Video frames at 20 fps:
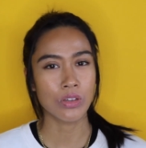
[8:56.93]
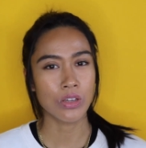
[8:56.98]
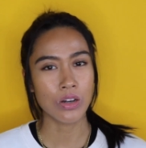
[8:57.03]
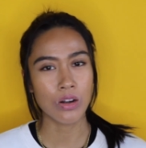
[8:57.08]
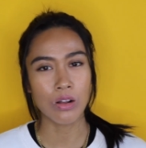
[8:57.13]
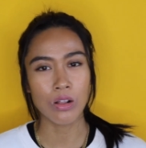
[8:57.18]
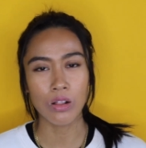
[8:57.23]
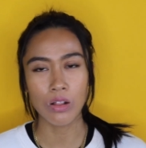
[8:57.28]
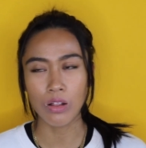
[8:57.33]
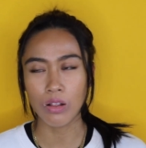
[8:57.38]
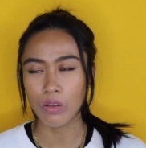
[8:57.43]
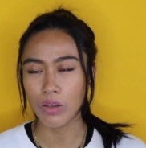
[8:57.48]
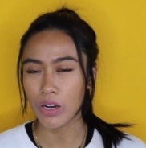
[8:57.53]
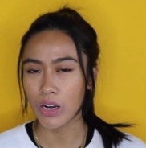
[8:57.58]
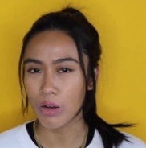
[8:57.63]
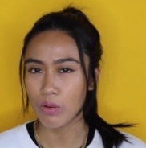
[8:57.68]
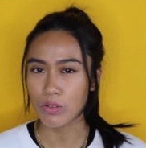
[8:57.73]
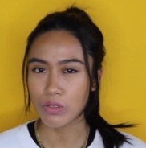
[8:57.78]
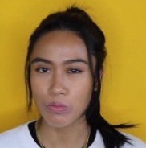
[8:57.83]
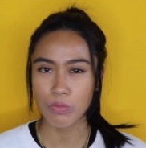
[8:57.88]
and all
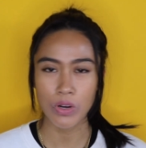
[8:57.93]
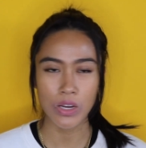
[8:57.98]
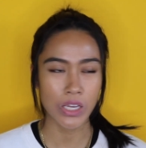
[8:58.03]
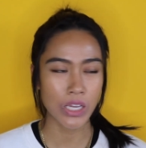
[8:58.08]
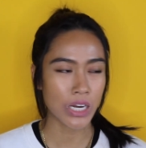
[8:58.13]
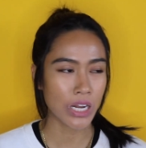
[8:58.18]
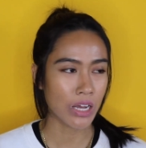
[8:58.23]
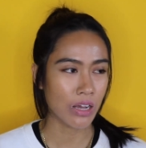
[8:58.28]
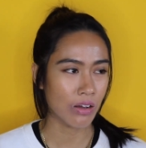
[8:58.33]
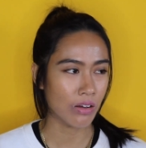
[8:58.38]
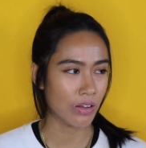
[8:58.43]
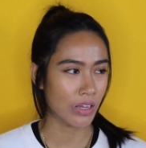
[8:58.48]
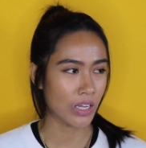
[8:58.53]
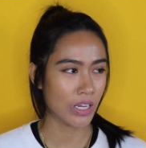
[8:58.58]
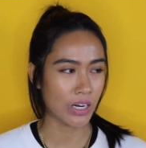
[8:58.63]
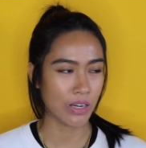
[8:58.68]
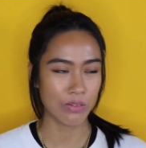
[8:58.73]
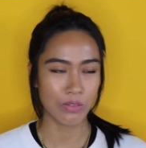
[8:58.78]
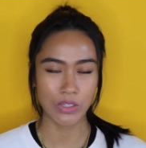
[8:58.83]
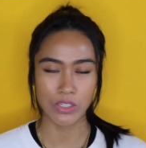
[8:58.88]
and I was breaking out
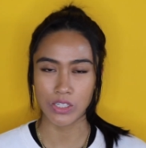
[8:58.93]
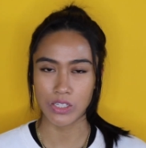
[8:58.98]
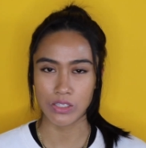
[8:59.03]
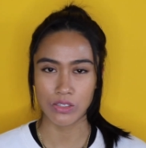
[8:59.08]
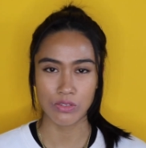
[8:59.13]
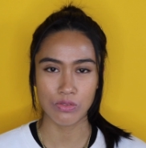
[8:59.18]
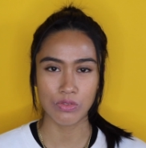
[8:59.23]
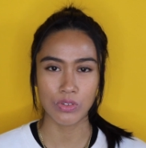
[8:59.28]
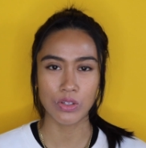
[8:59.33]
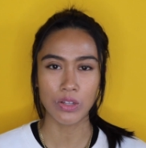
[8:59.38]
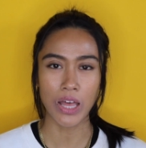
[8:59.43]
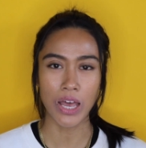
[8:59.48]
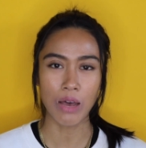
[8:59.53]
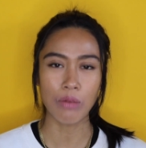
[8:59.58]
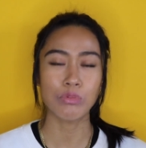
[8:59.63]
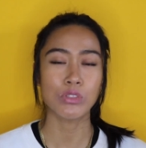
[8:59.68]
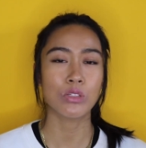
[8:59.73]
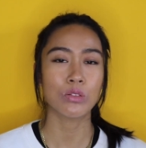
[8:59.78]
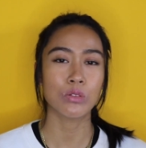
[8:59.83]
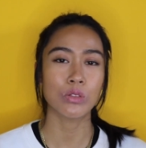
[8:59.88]
and I would just feel
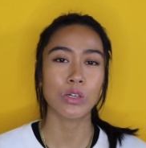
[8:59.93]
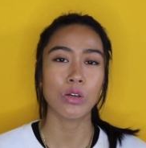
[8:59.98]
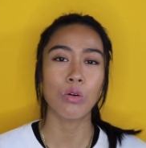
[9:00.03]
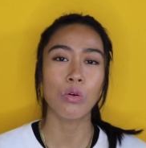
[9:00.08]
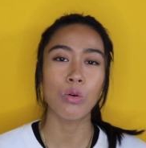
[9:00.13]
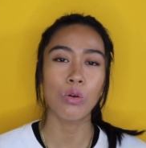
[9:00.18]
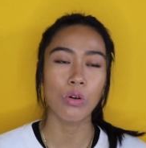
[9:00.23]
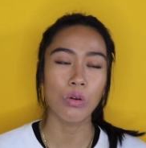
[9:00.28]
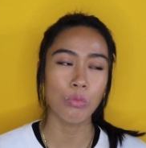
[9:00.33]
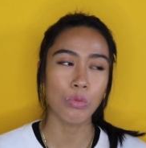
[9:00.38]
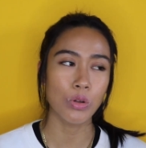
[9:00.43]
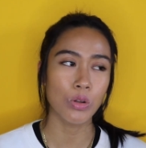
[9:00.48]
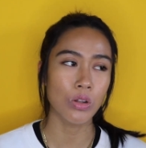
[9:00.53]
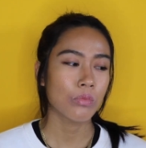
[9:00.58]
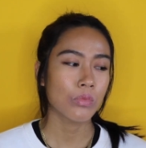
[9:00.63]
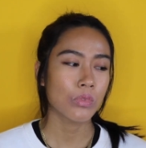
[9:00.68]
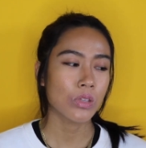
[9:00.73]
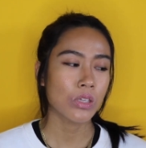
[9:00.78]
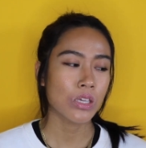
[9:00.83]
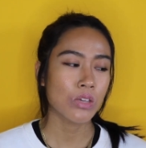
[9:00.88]
absolutely horrible.